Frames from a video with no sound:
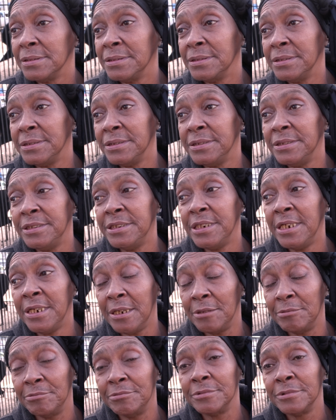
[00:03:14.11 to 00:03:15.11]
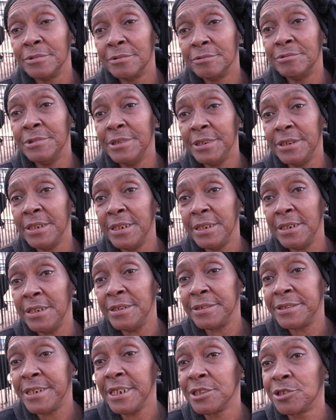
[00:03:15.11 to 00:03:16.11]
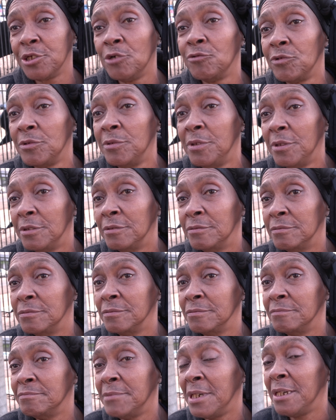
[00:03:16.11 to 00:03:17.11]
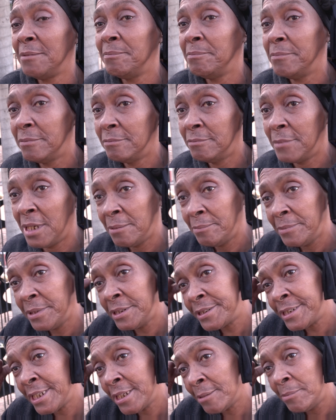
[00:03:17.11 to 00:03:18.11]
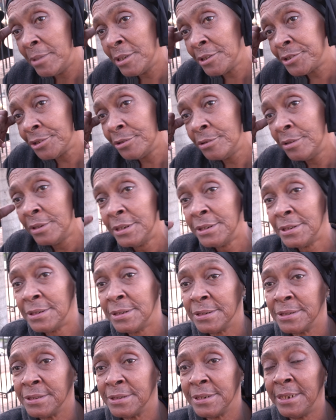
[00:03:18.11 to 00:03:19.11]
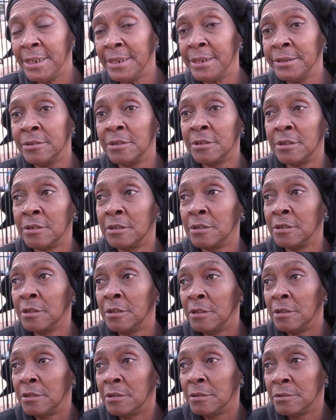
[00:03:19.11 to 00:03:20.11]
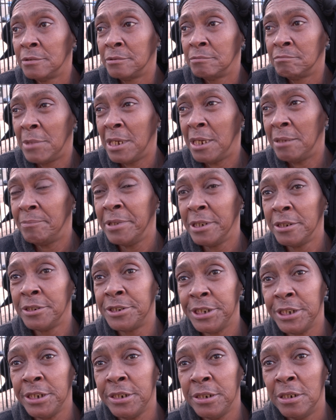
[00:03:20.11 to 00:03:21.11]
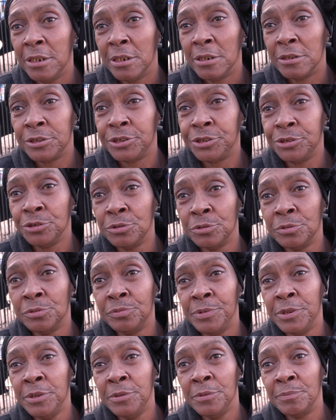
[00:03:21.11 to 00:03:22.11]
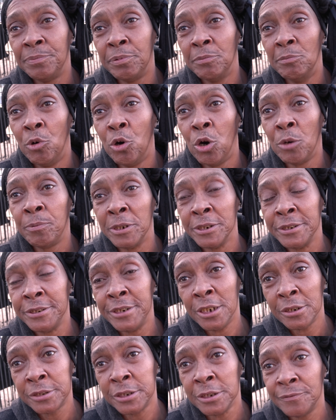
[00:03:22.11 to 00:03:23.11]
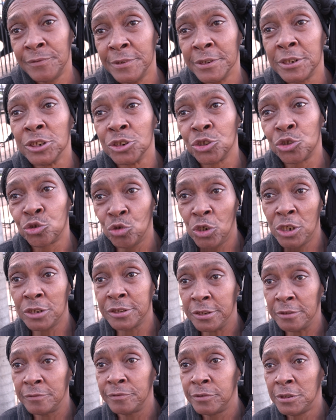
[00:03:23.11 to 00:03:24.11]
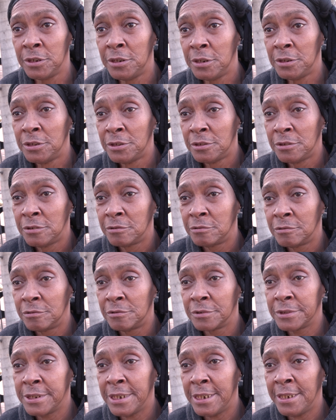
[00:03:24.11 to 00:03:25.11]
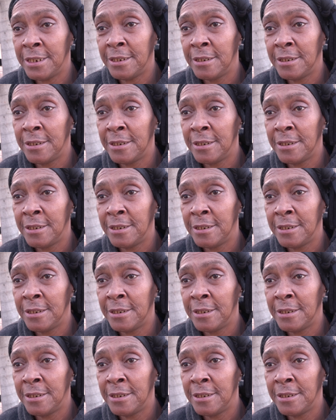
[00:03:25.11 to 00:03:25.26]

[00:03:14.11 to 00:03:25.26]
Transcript: Yeah, when it takes over my mental and my ability to be more productive and constructive. Okay.